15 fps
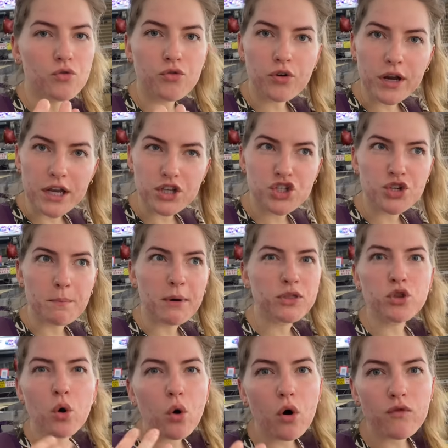rich, but
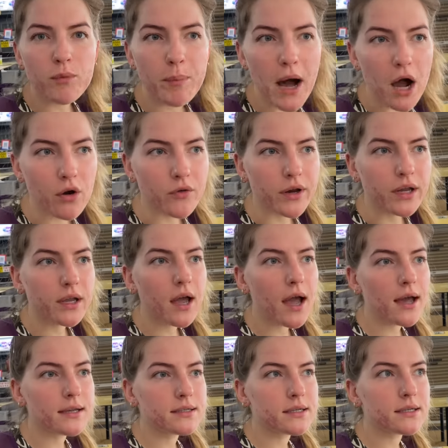not overpowering,
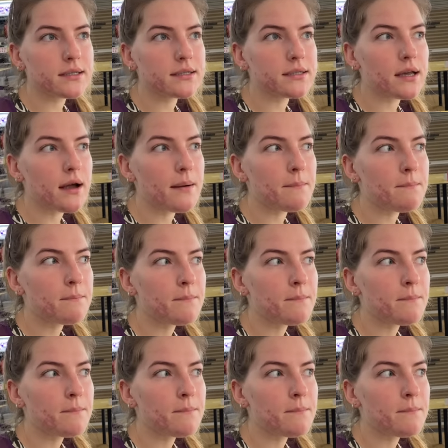and it's um,